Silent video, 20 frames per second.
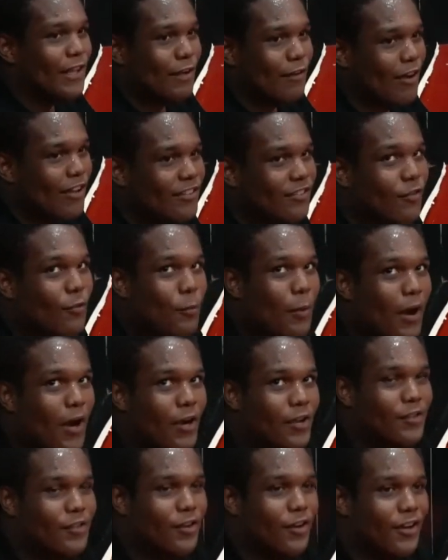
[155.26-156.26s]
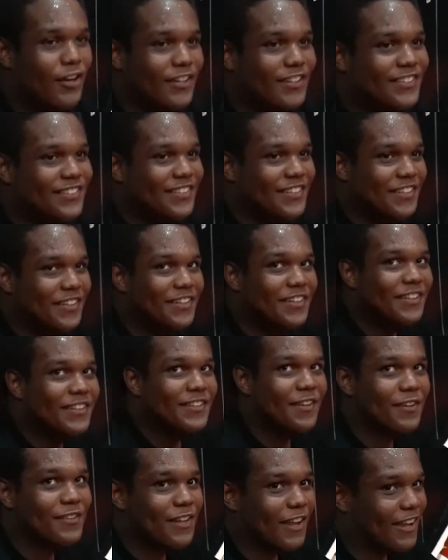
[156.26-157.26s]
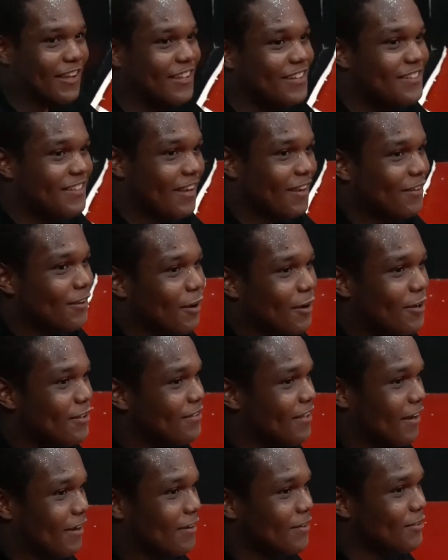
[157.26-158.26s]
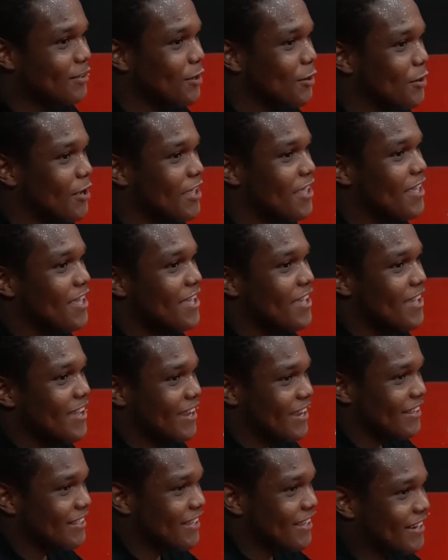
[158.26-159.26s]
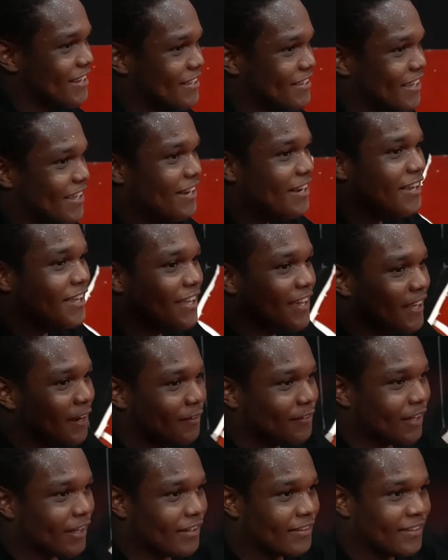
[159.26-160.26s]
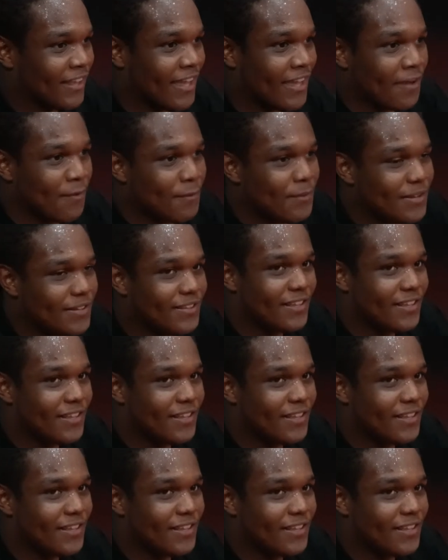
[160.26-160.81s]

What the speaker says: aggressive in my underhooks. So I was like, he's not gonna do it. And then he did it, and I was like, damn, he